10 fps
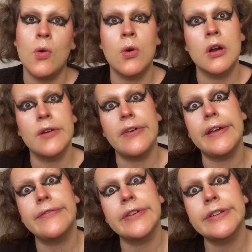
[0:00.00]
or if
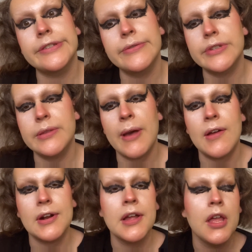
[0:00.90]
I finished using the
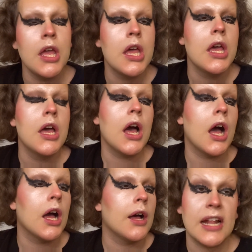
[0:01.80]
powder.
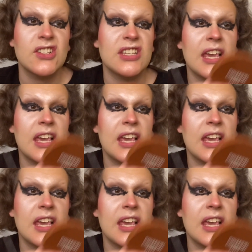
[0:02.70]
And I just